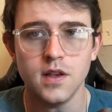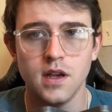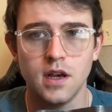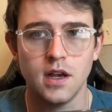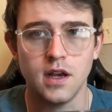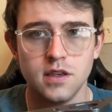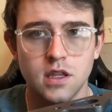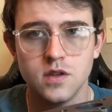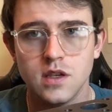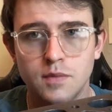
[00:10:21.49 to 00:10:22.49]

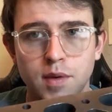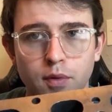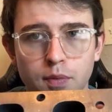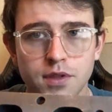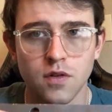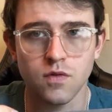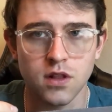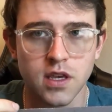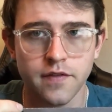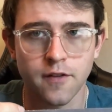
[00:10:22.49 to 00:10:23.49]
Some people put their
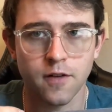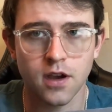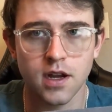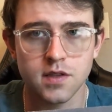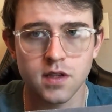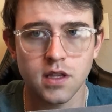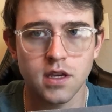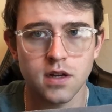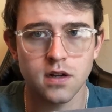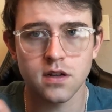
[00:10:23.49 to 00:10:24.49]
relief cuts in
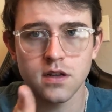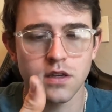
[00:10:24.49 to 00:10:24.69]
here,